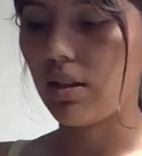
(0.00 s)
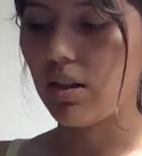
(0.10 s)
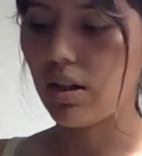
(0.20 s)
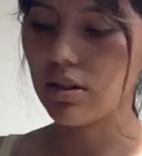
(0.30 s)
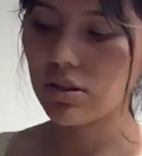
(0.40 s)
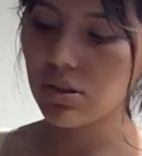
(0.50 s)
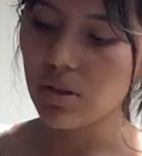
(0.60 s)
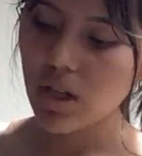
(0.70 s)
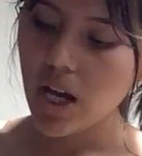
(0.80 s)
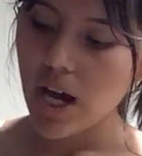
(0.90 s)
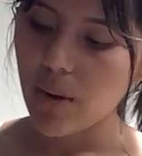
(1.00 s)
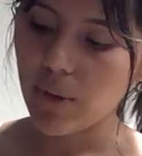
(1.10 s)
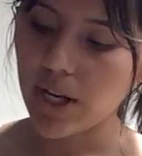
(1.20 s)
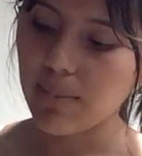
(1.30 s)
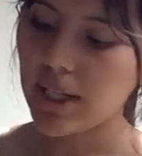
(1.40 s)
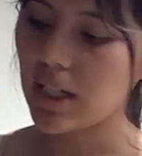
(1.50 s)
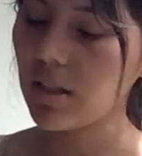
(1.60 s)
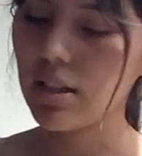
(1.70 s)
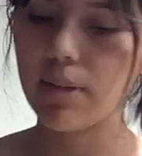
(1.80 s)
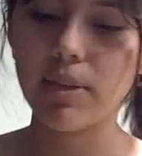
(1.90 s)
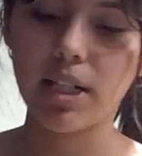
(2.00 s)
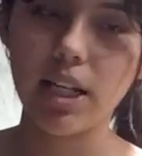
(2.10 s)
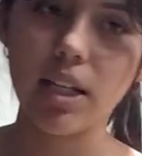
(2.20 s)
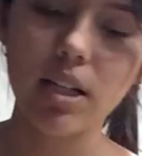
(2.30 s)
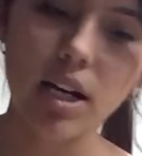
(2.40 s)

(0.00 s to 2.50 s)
Also, when making a lemonade,